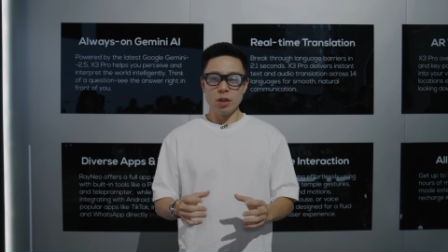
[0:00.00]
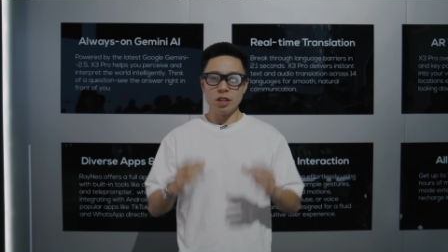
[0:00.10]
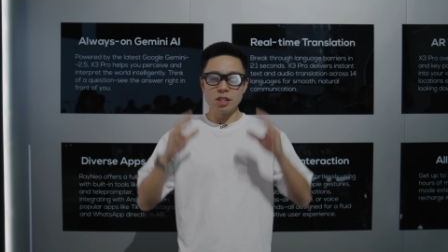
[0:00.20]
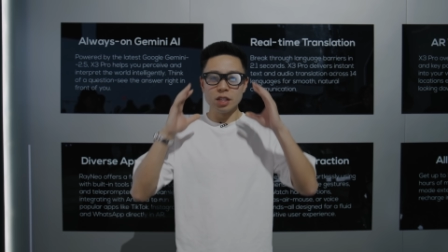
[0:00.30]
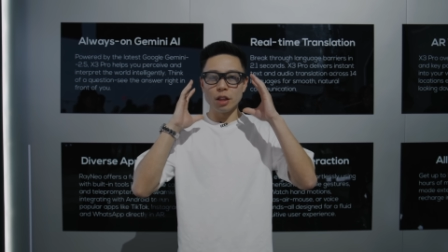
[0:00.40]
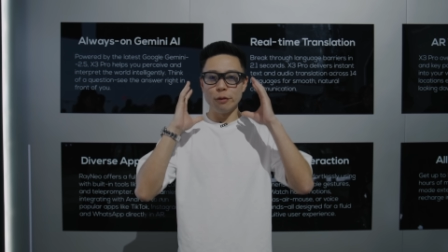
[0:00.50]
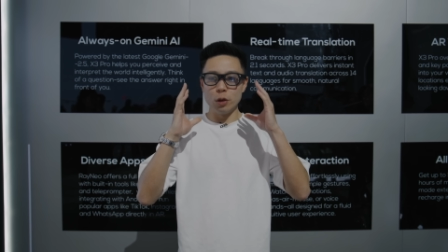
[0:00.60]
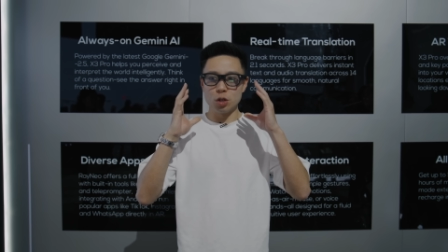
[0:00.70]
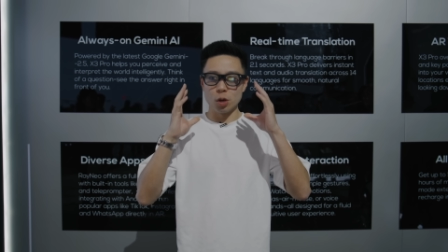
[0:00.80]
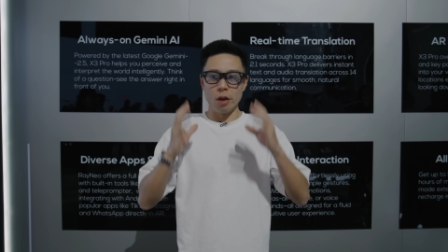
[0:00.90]
This is like the
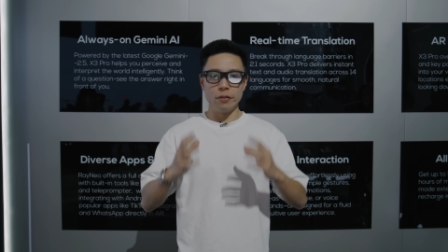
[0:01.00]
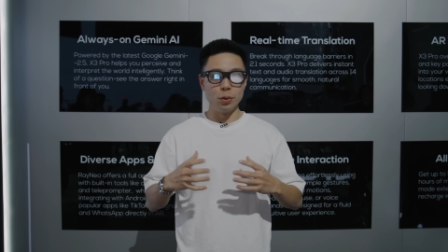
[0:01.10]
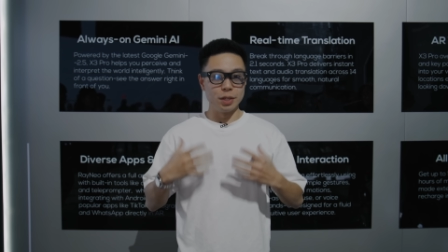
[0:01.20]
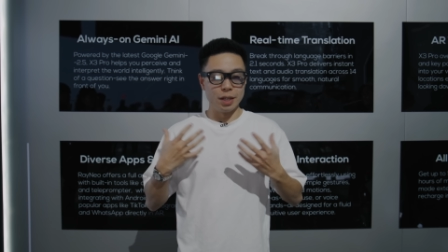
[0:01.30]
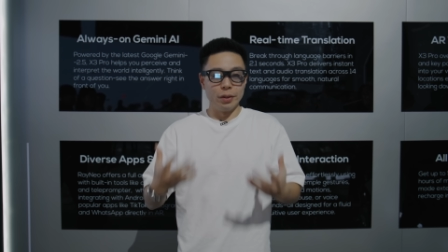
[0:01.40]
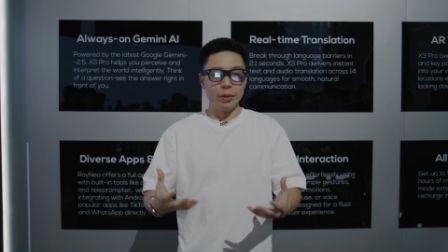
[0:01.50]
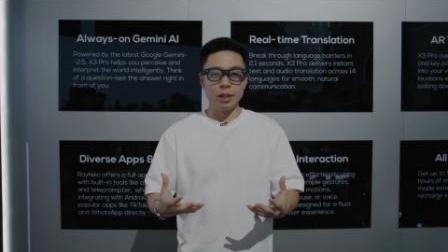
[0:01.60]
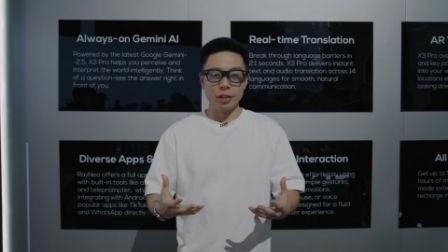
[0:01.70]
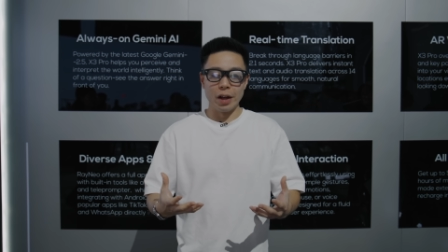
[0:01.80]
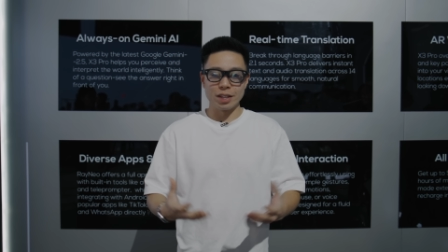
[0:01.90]
future of
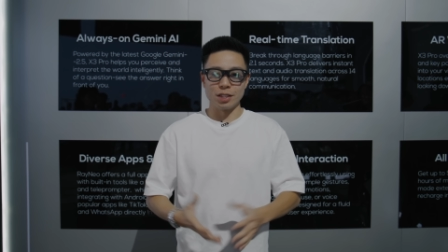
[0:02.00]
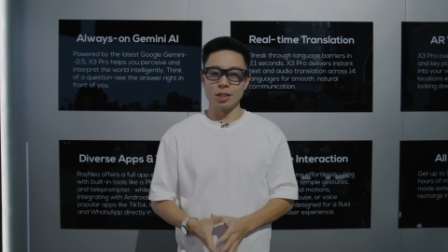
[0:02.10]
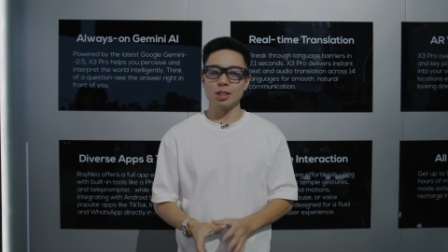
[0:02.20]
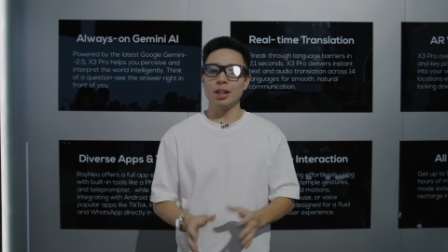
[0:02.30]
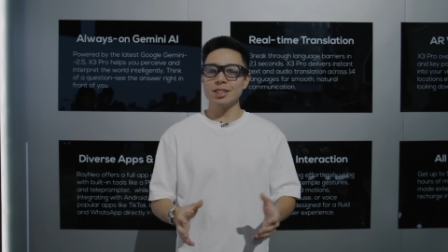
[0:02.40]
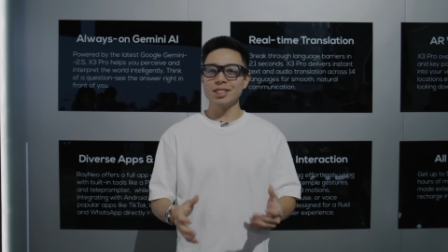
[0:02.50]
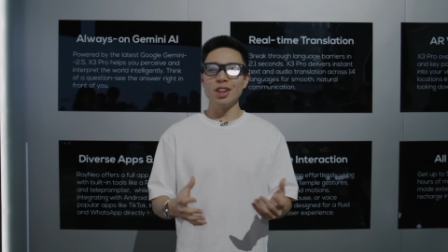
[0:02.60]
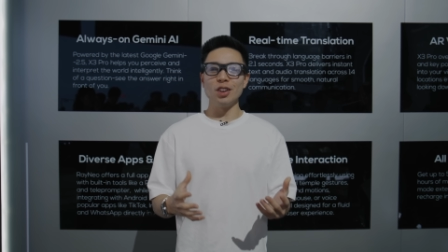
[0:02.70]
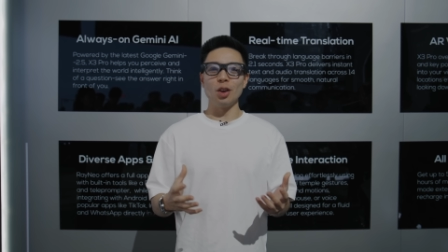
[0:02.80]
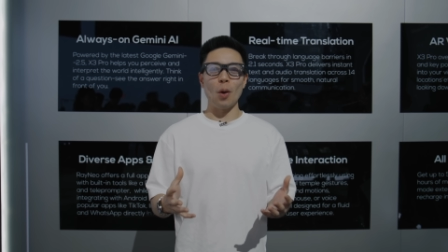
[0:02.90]
utility glasses, glasses
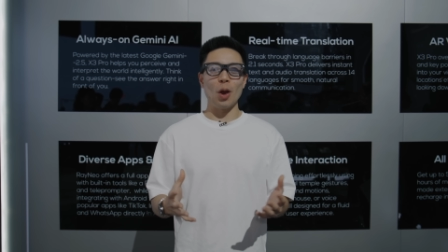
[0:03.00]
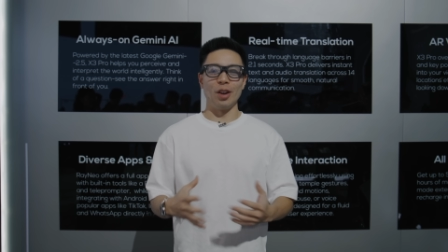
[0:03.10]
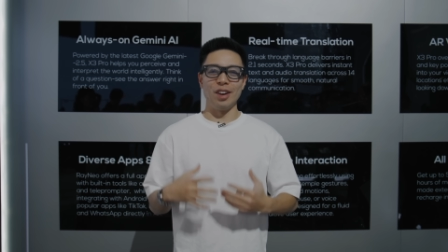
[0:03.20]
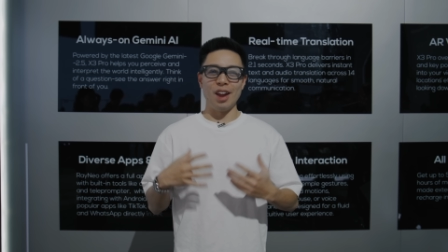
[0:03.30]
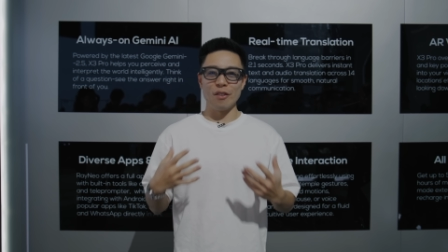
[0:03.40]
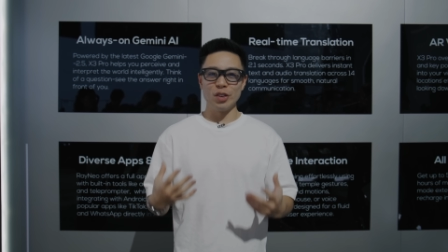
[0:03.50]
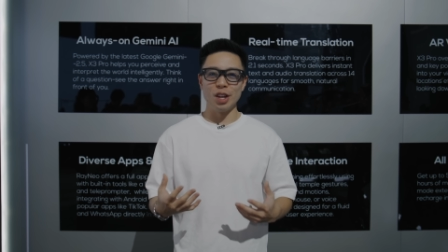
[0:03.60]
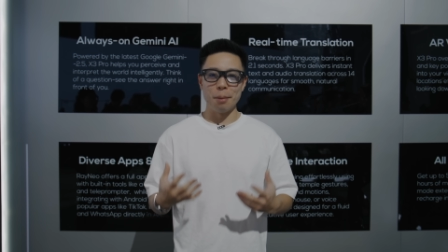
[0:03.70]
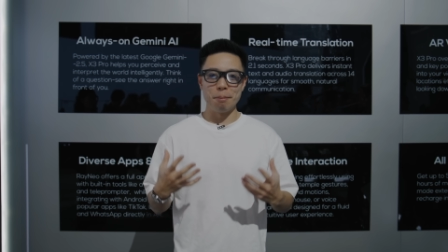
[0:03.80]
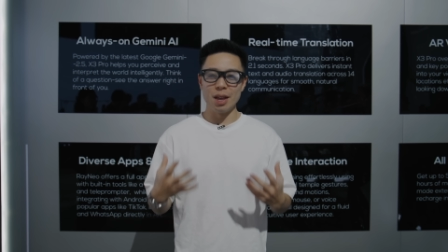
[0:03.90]
that you can wear on an
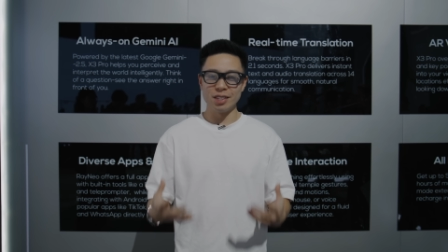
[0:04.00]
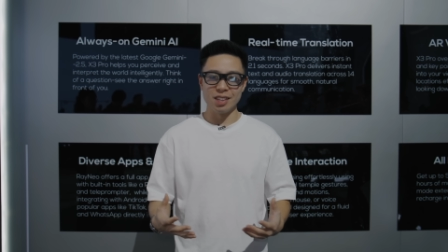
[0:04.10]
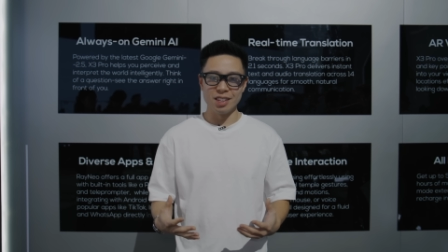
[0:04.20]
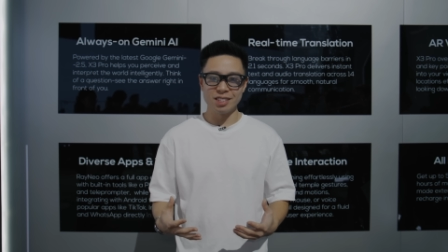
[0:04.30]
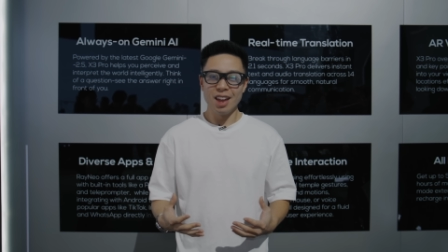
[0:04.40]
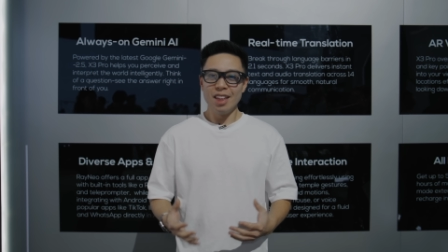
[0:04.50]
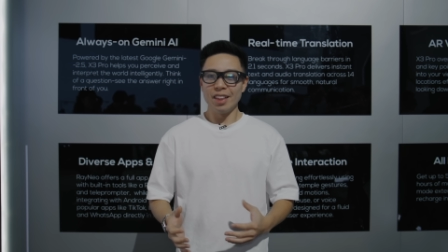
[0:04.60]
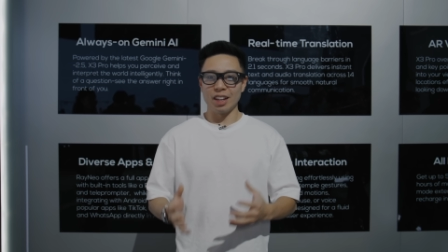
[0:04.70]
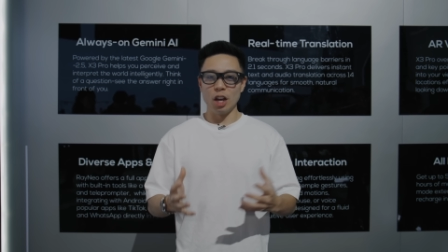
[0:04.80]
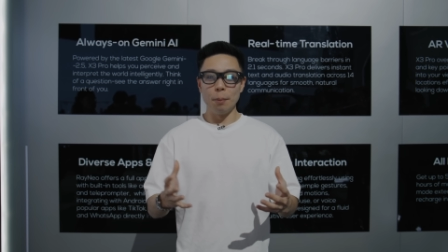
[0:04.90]
everyday basis
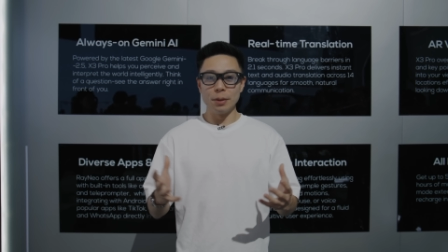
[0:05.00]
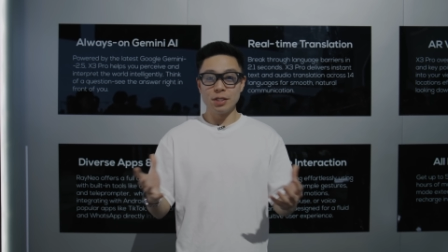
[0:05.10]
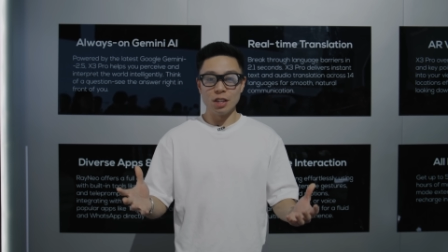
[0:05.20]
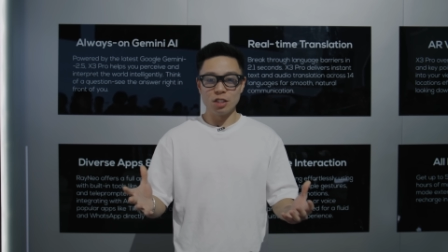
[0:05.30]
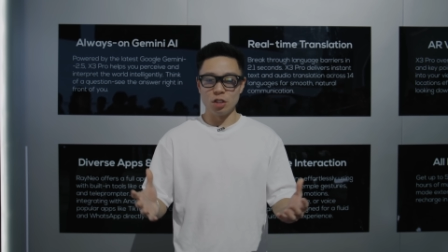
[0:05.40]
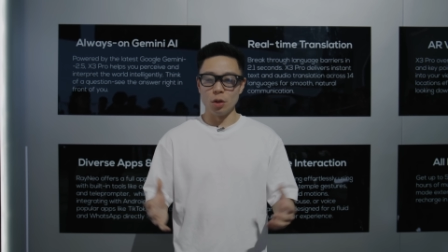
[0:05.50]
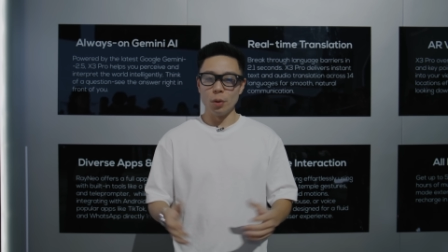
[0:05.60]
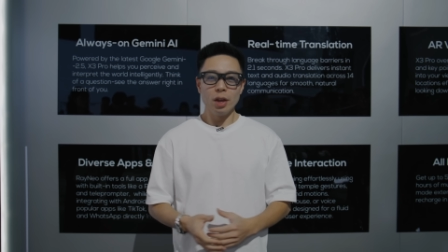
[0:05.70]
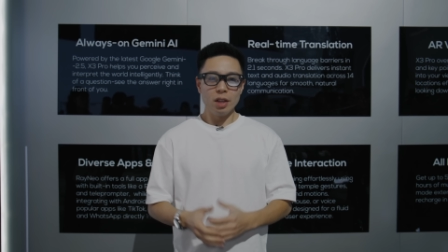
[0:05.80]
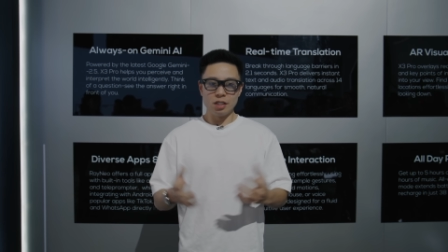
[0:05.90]
that can help assist you.